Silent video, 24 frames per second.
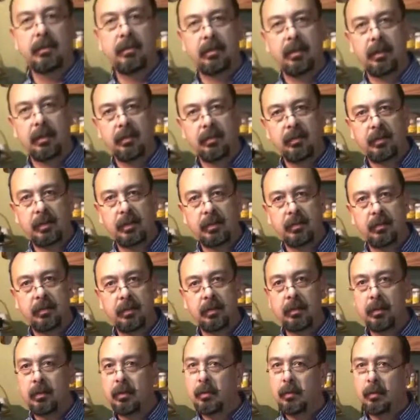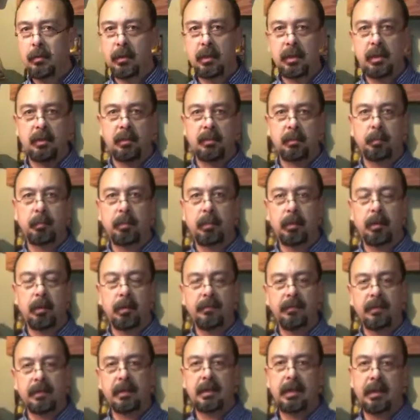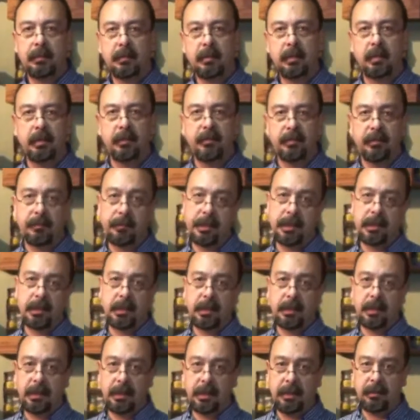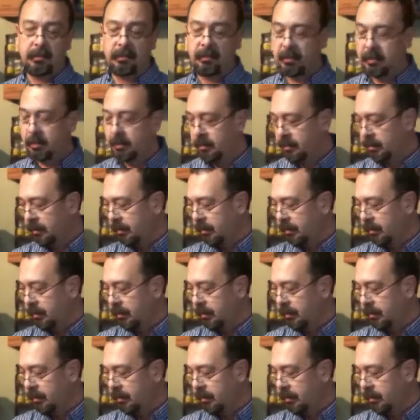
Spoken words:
Celsius, which is perfect temperature for pitching these.